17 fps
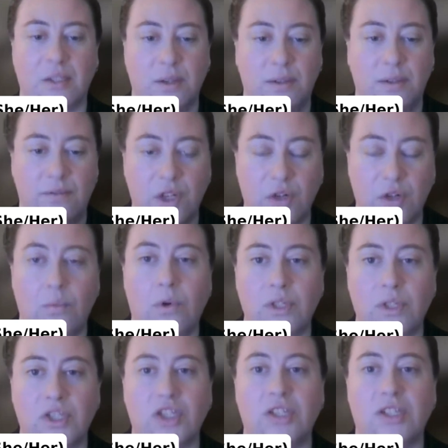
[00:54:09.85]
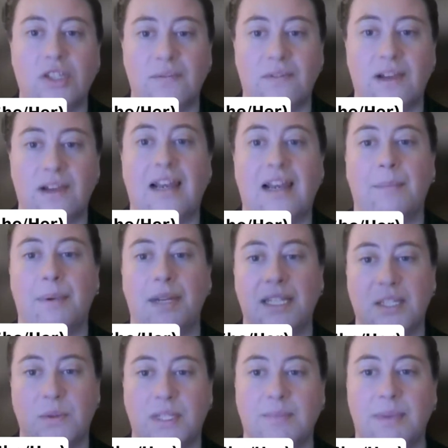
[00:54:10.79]
So if you want to develop
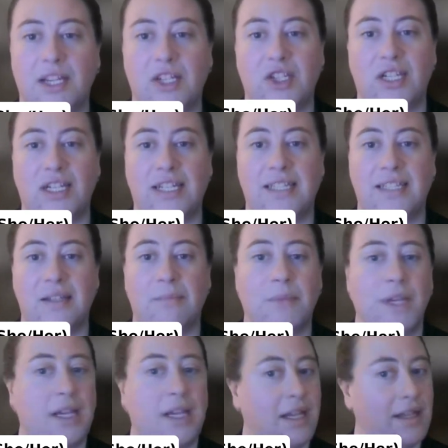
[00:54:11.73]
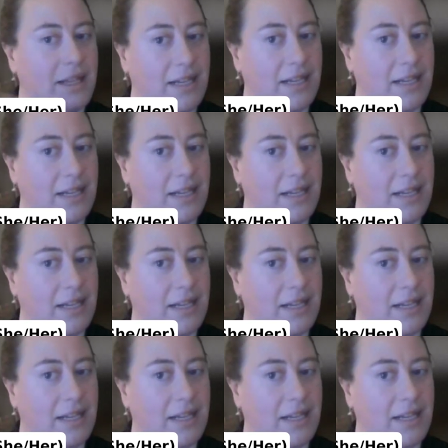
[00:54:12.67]
into a specialism,